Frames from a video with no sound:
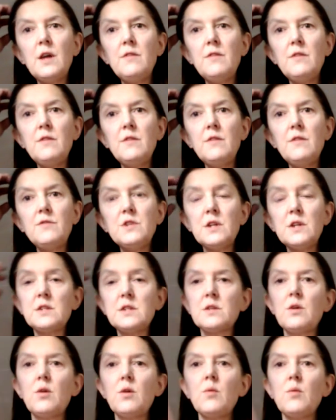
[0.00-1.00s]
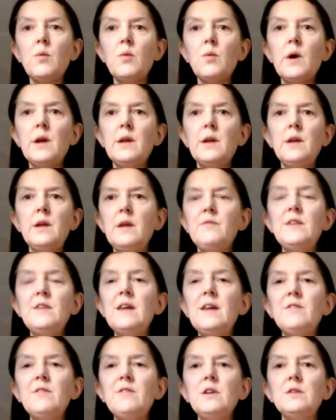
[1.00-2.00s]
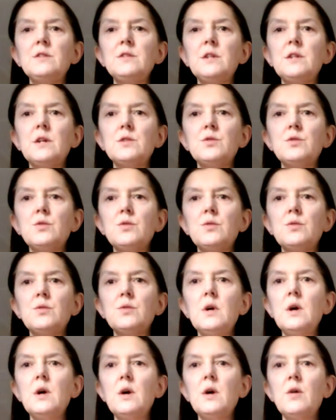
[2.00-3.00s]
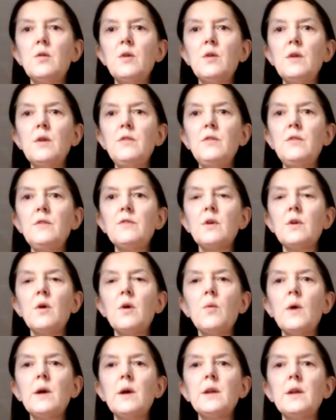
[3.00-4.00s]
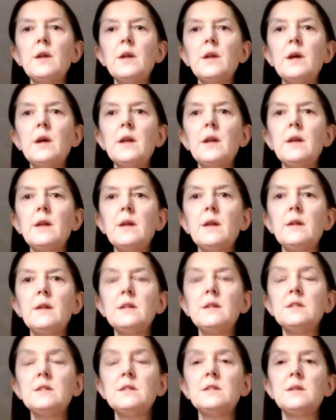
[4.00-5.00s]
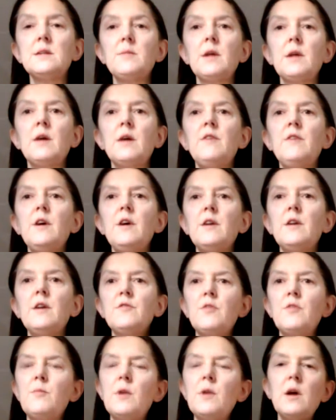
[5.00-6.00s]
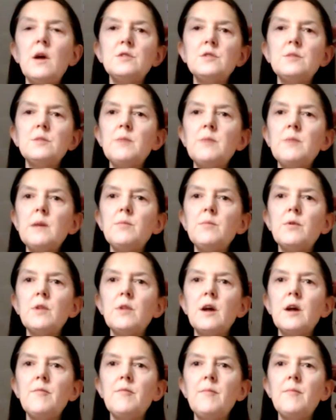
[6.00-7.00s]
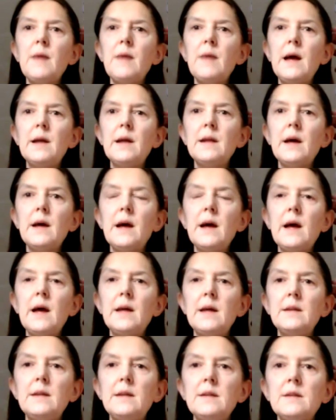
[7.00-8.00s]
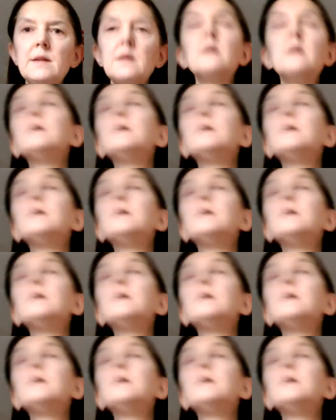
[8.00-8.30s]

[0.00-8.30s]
if you've just got one and have never used it at all, or if you've got one, and this is something I've heard from loads of people that I've met and